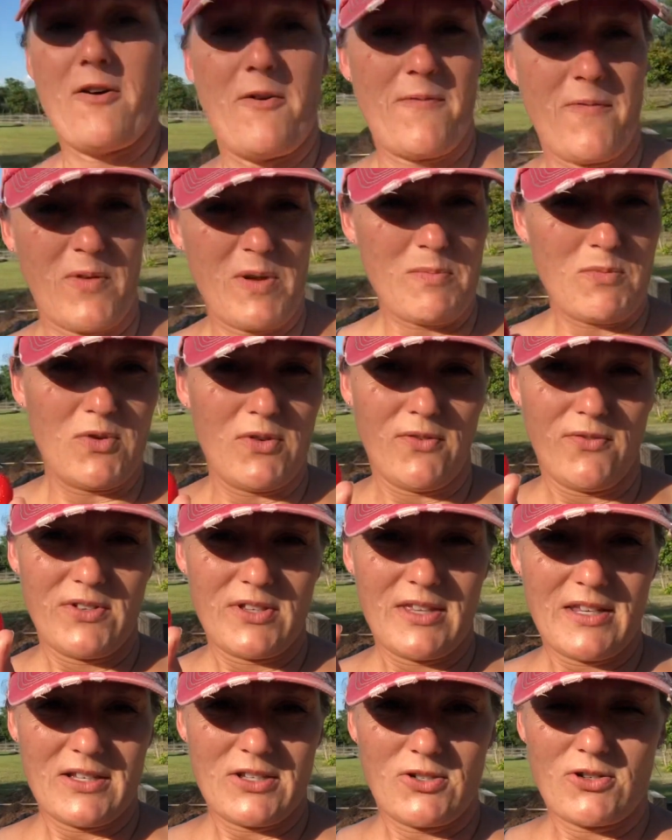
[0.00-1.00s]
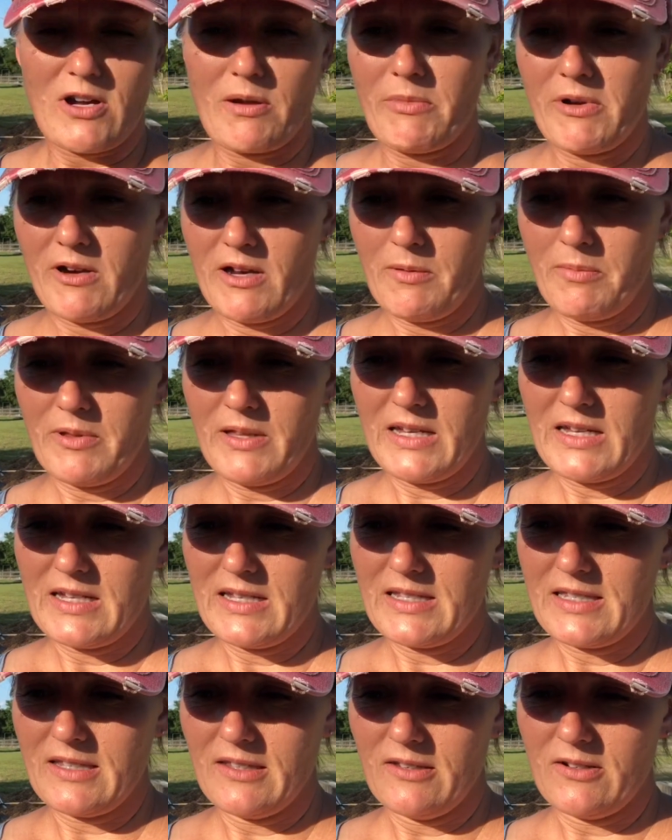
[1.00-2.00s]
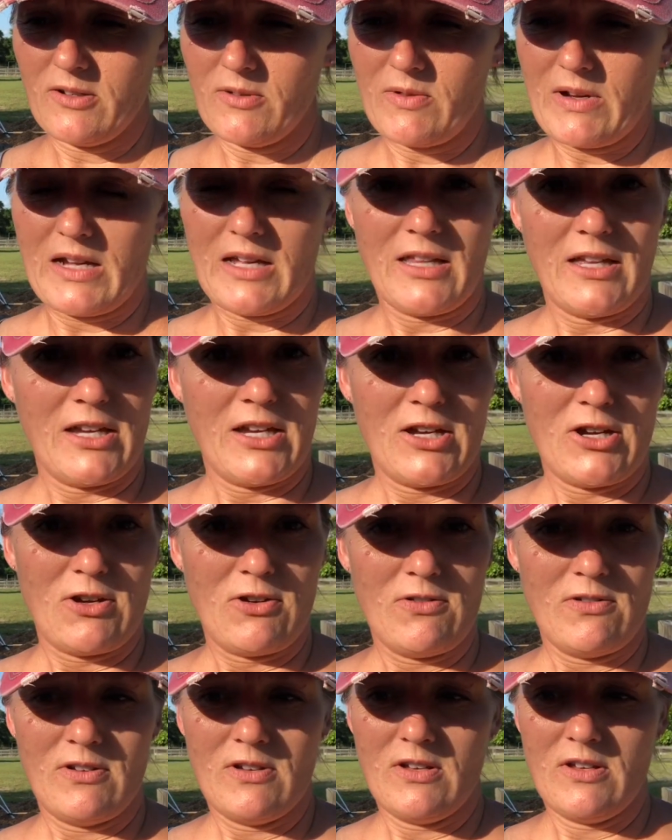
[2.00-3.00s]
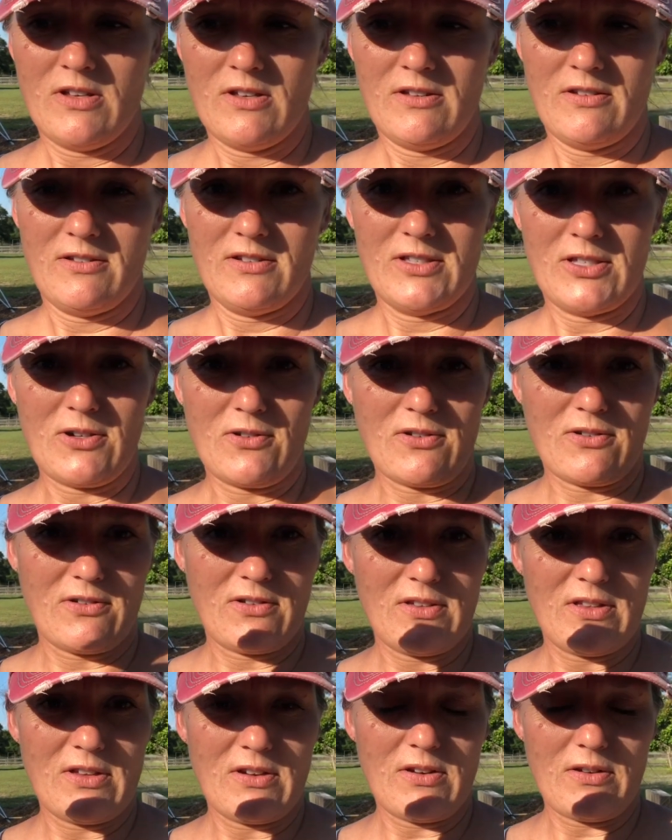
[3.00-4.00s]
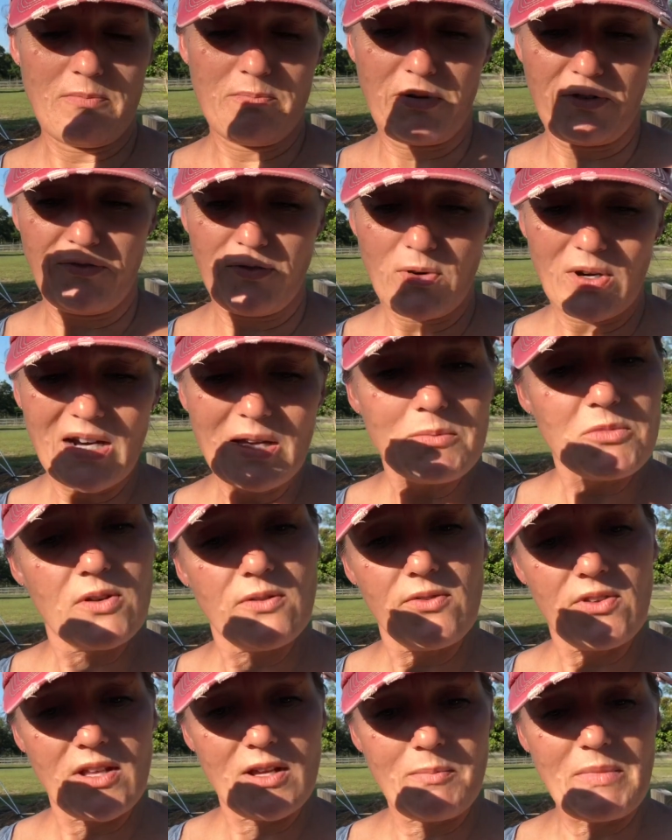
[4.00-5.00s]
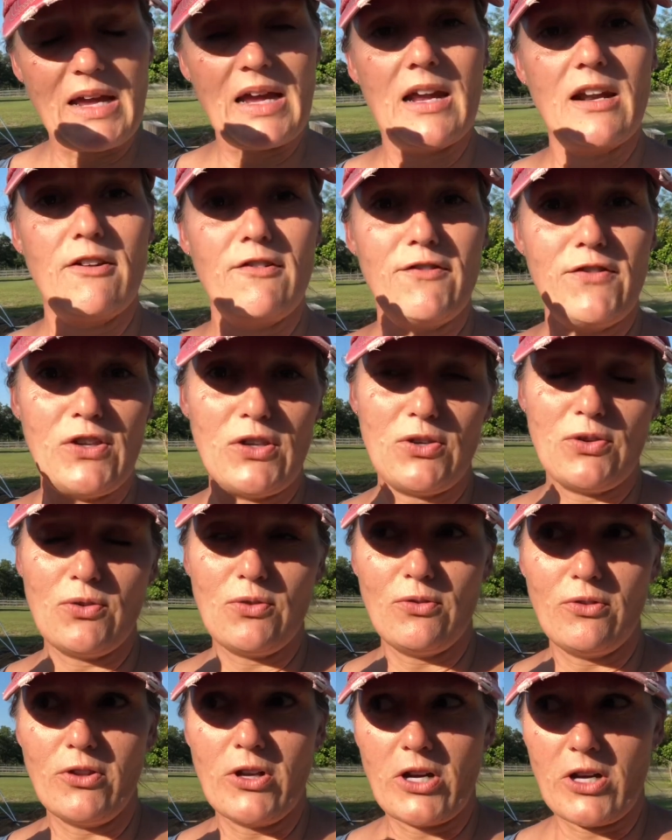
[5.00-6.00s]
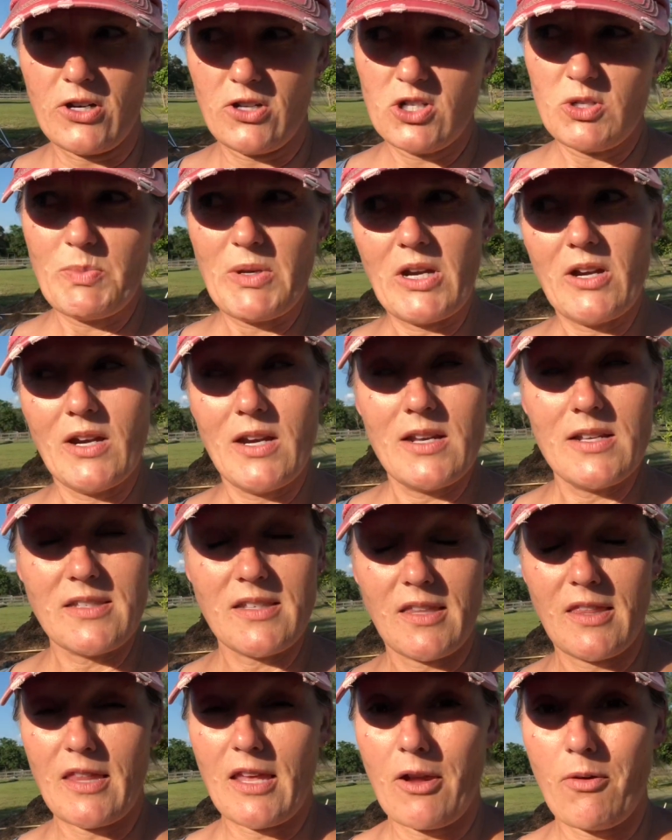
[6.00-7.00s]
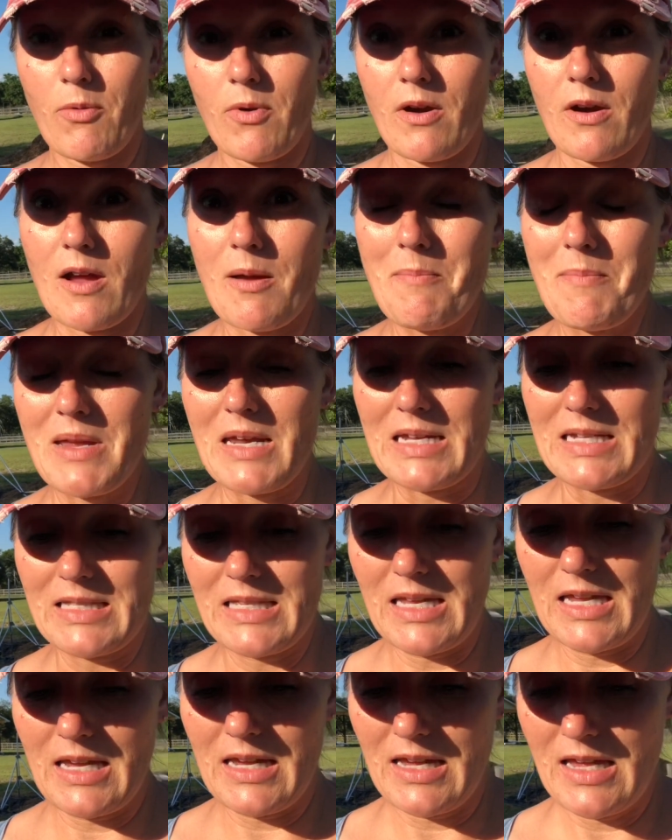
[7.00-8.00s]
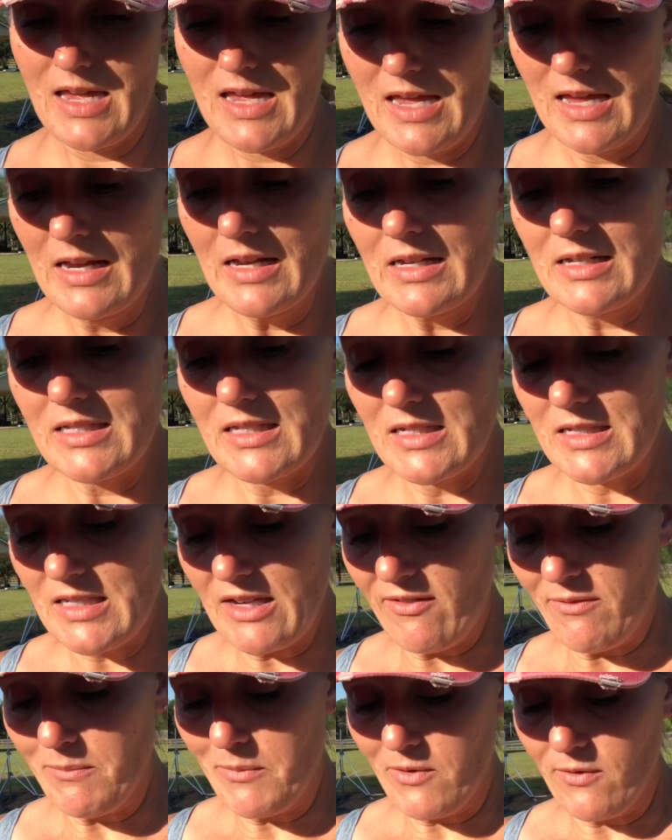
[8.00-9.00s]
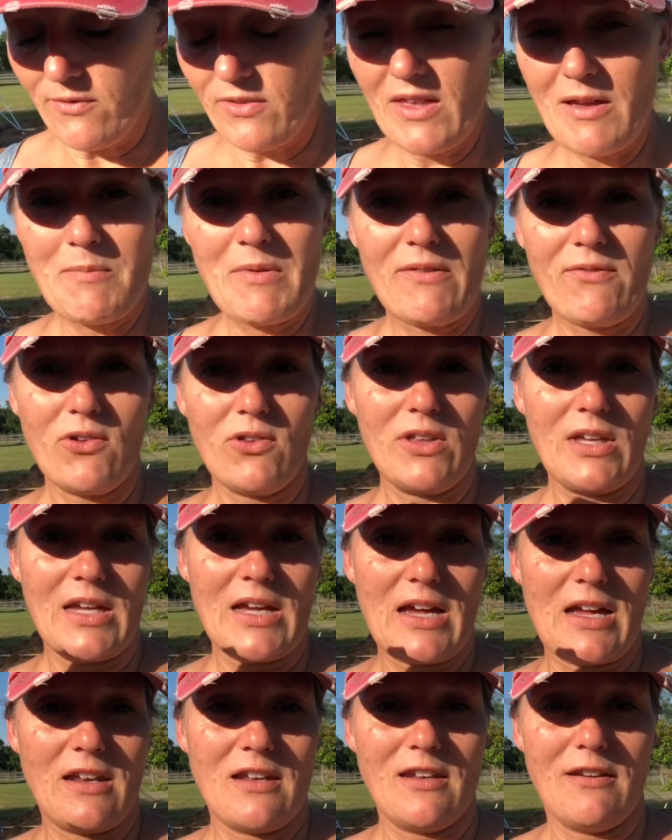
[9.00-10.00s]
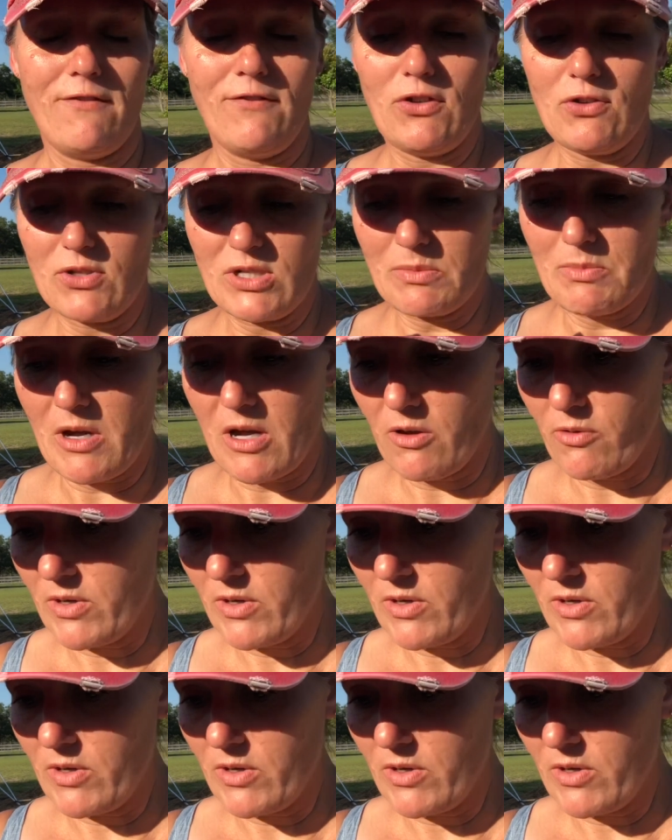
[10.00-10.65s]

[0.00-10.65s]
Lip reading: We moved these strawberry plants a little while ago. So before I moved them, I had a few large berries, and they were amazing. Since I've moved them, I've only gotten a few small